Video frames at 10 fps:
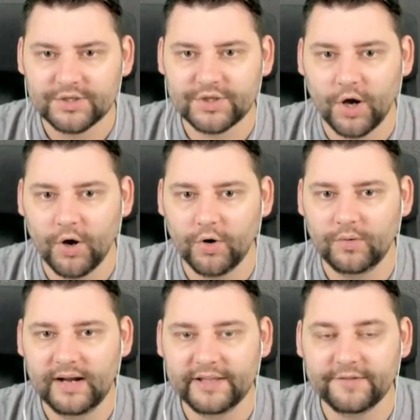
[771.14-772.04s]

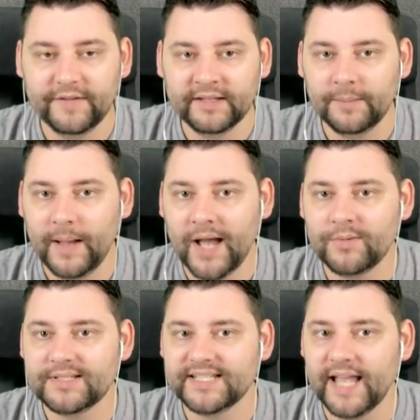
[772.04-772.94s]
So let's think
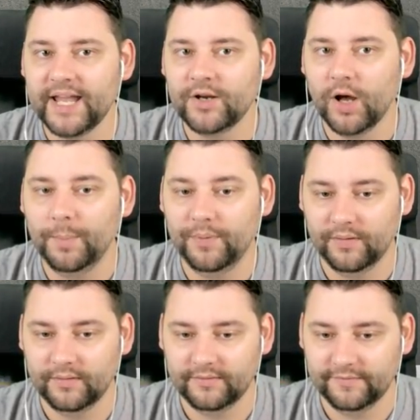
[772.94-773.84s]
about setting up
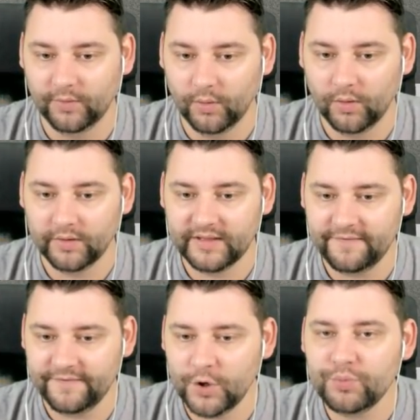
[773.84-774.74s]
for the
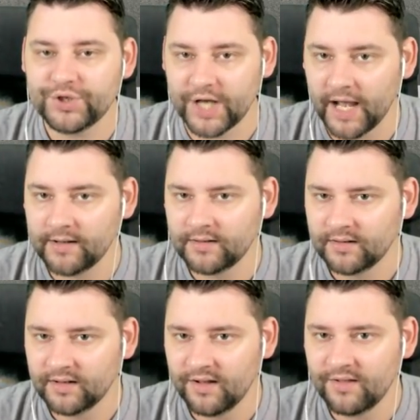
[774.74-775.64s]
future,
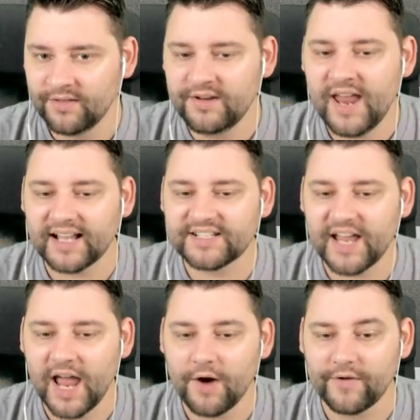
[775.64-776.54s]
the next
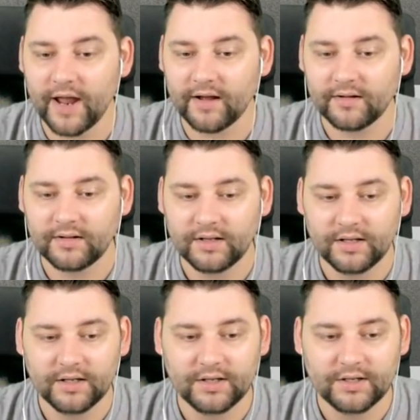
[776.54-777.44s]
area.
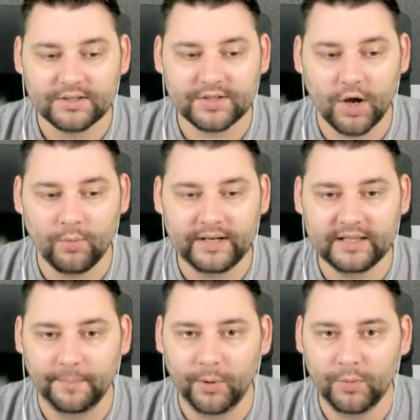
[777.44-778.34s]
So we
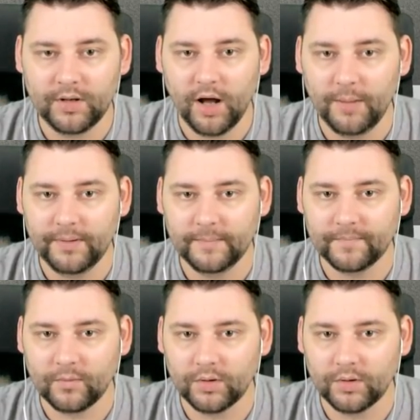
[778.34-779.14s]
need the blue carpet.